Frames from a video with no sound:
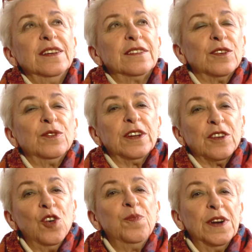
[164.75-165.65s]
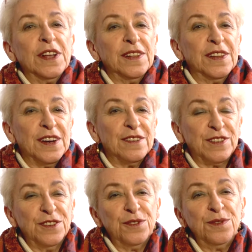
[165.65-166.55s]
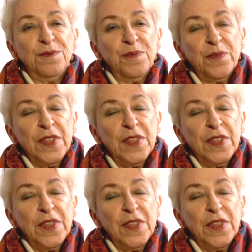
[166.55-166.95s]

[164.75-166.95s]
sold it openly in the afternoon.